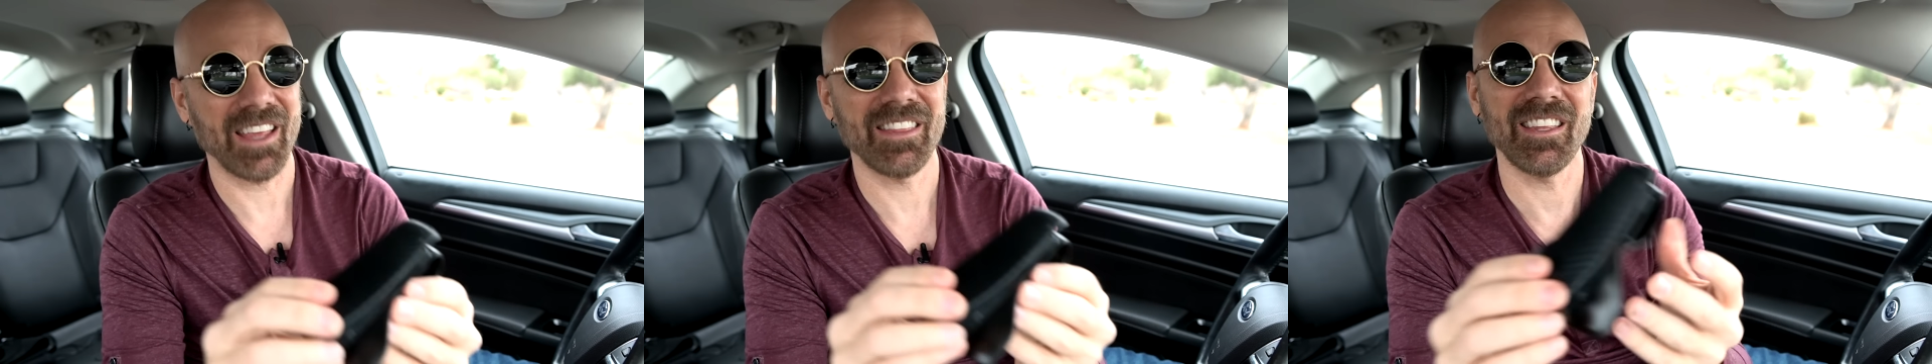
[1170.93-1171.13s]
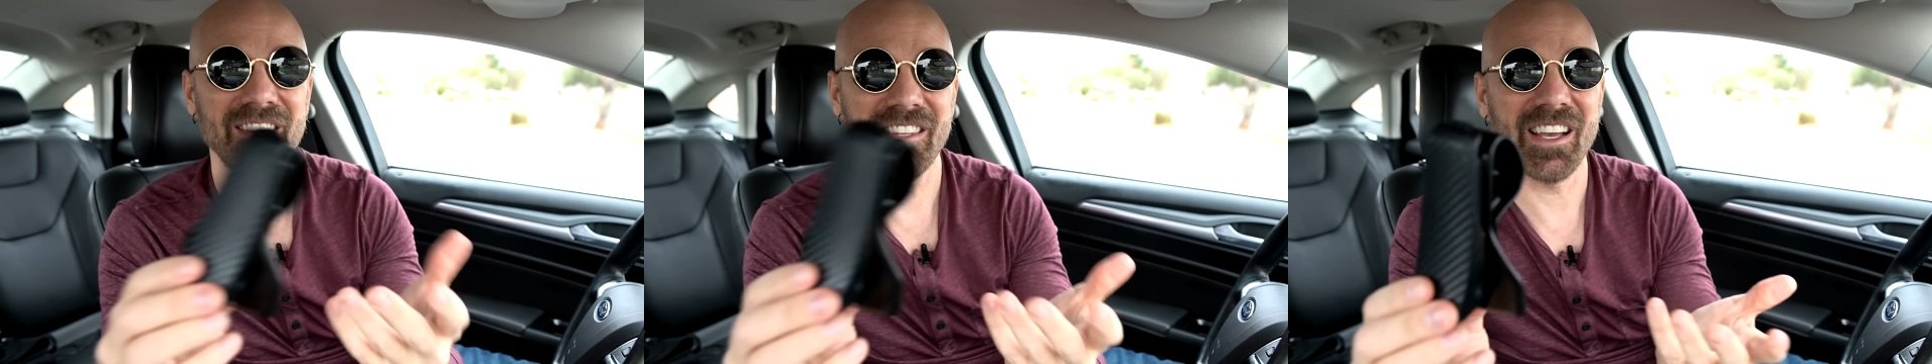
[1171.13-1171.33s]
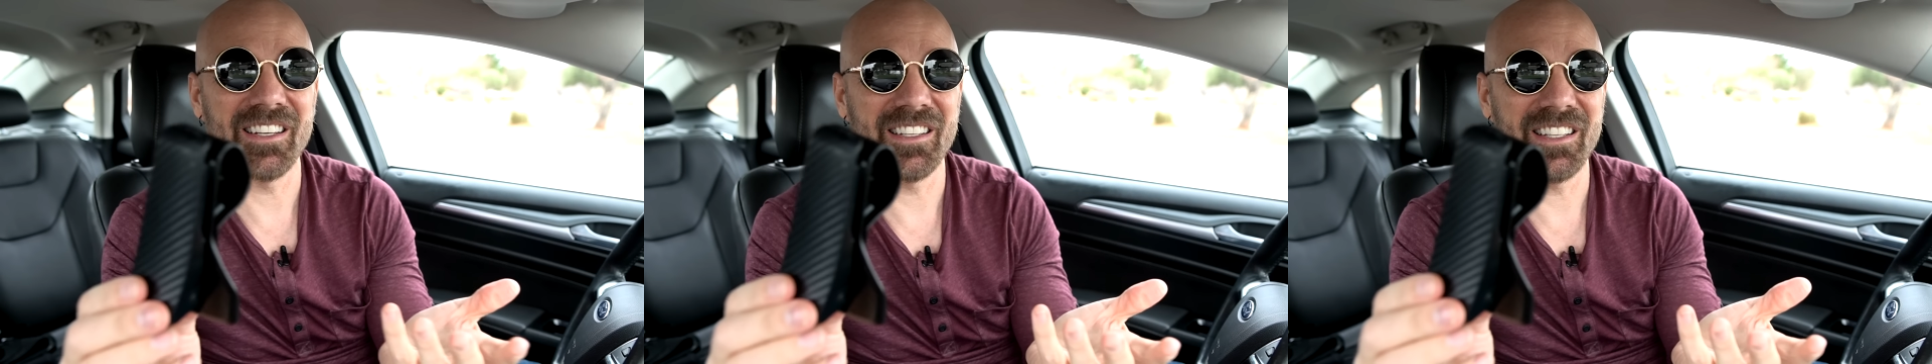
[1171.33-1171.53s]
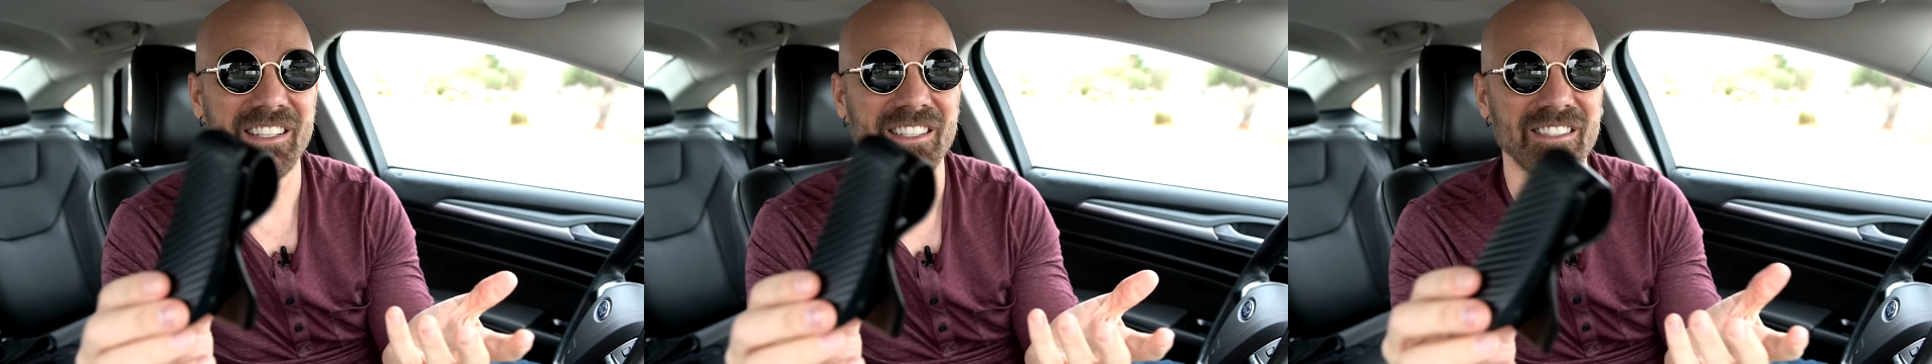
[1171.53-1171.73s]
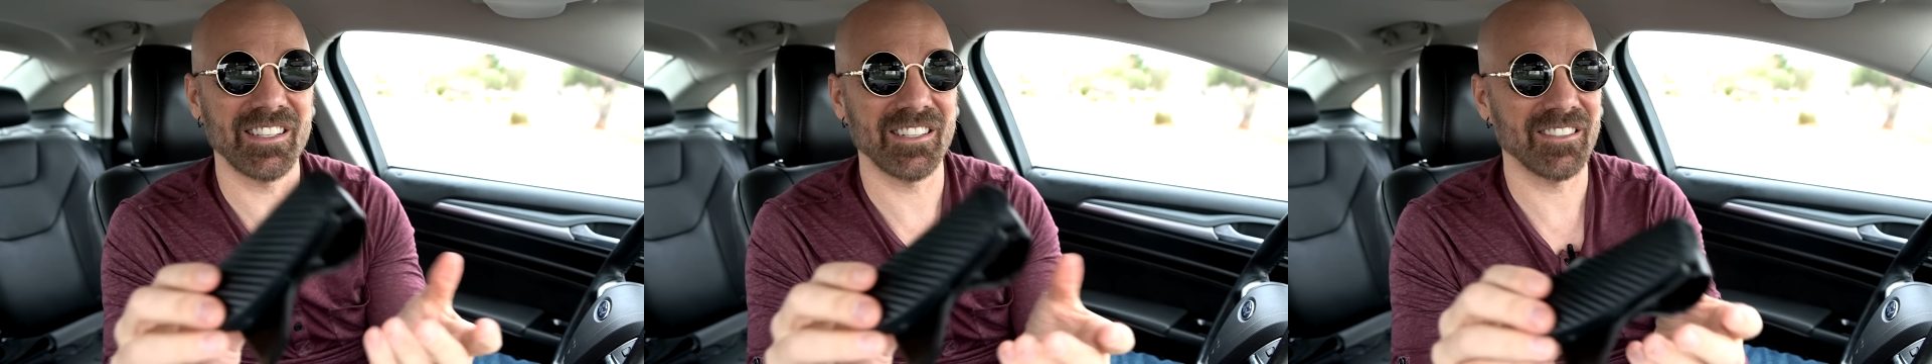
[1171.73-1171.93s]
I think the idea
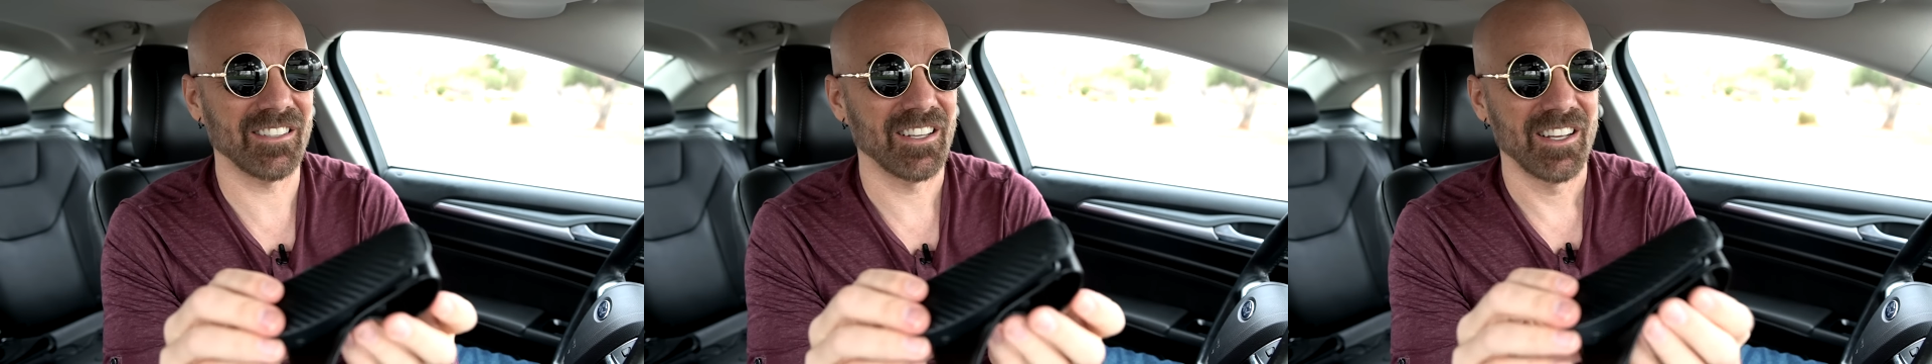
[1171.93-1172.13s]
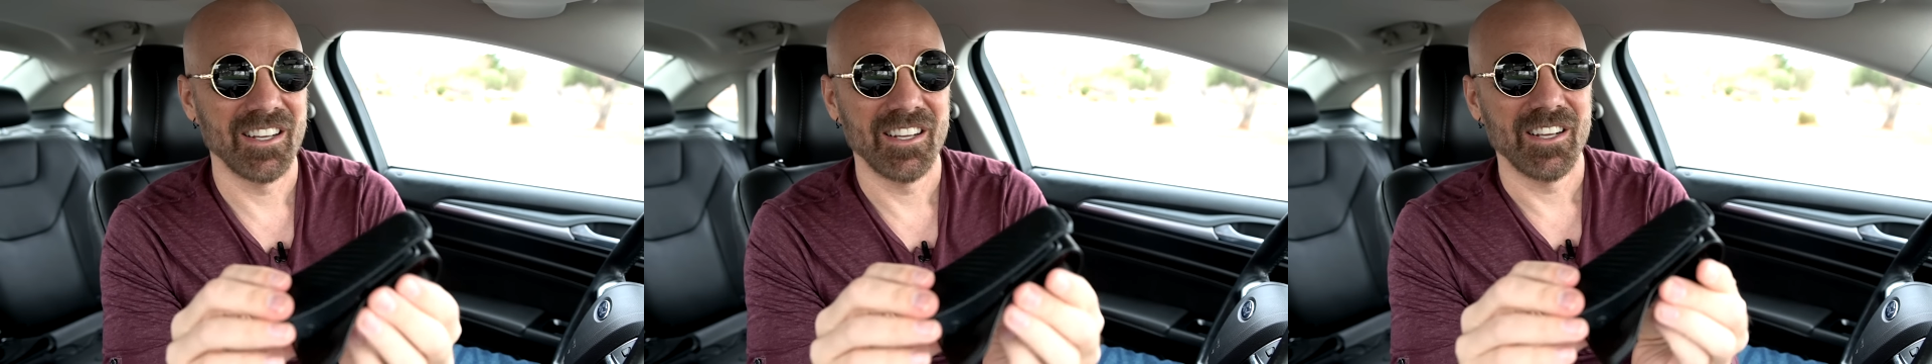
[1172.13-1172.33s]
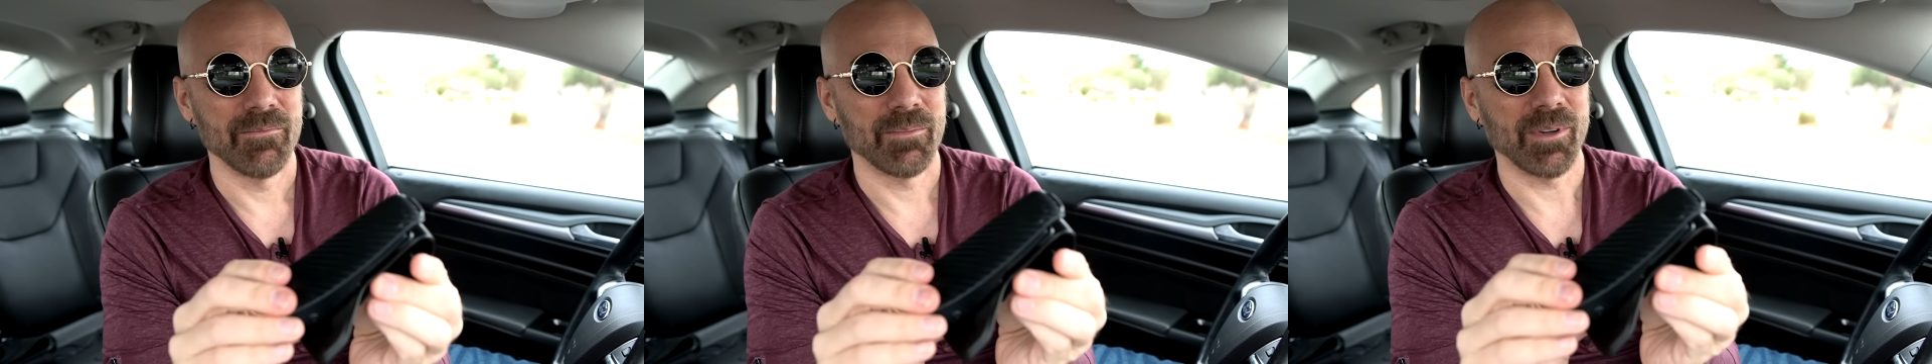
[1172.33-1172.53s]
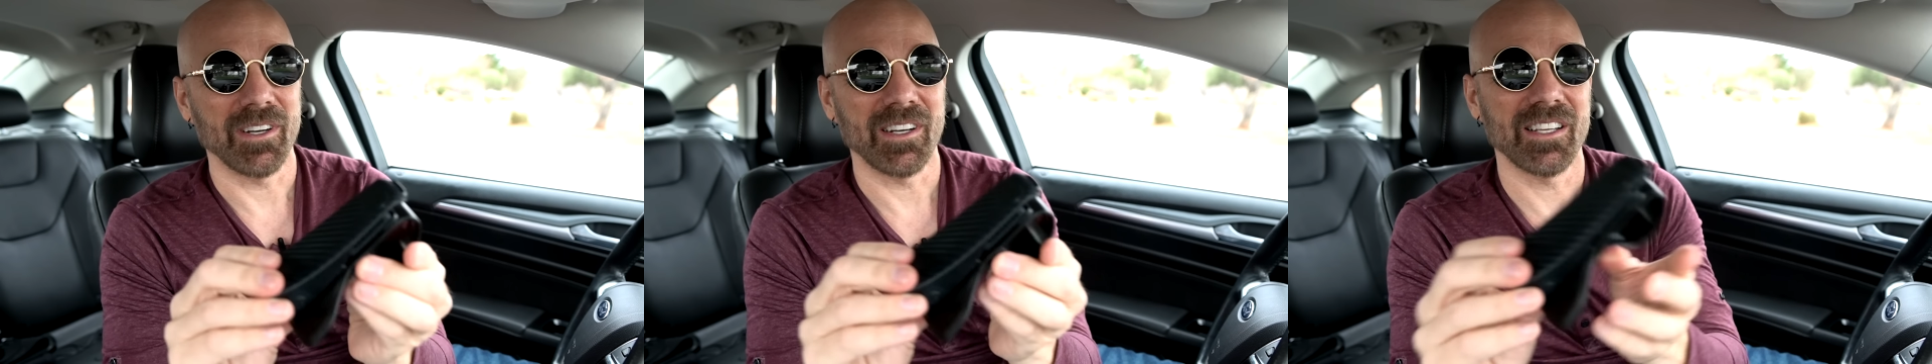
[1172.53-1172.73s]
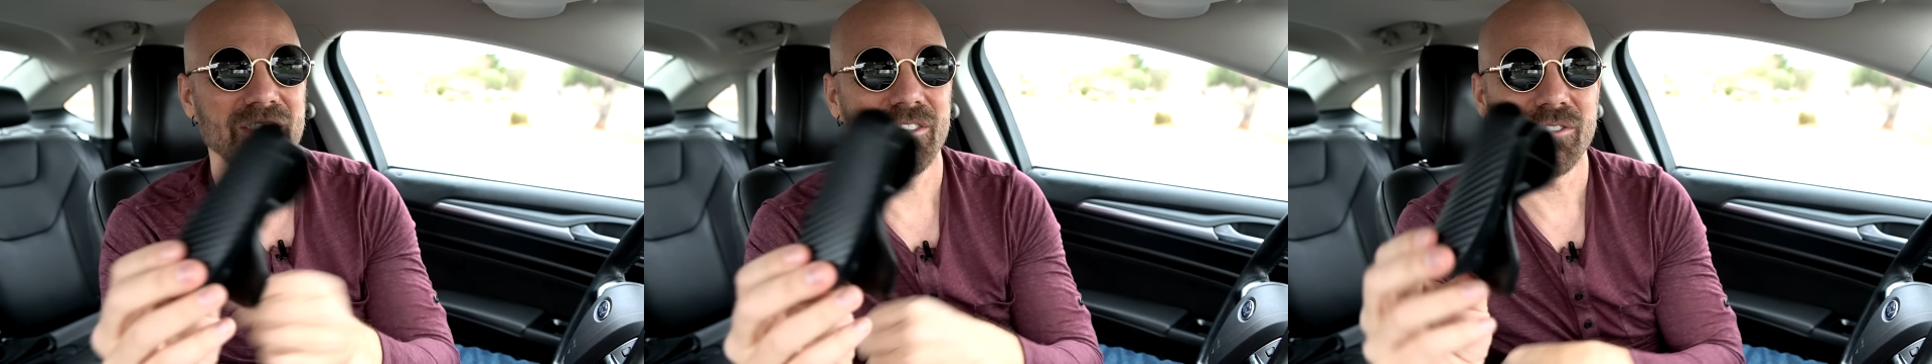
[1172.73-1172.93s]
is there, but
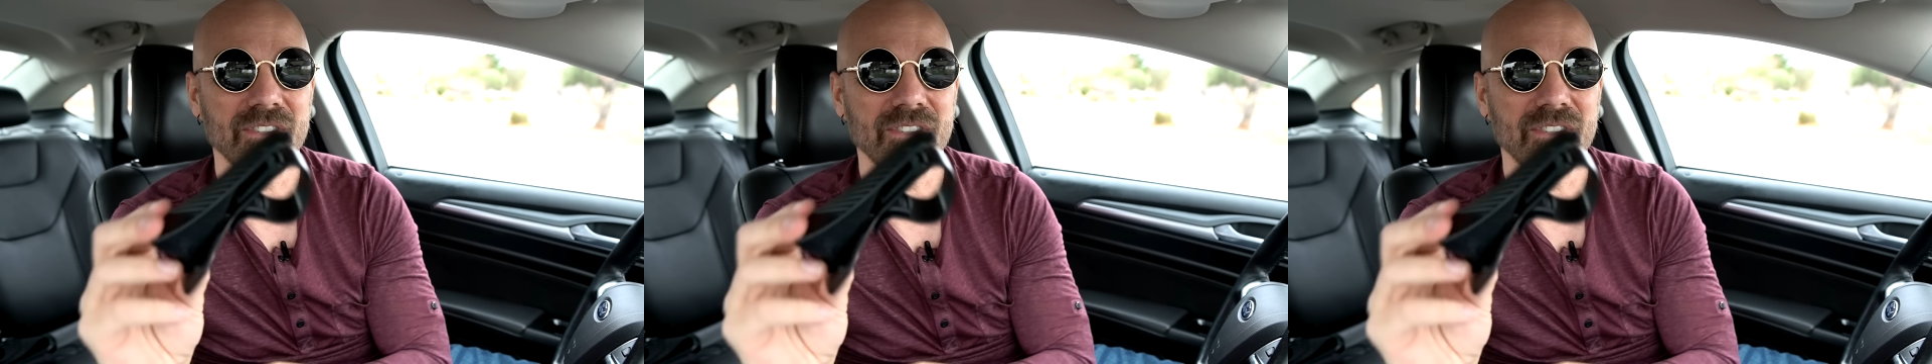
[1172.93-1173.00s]
unless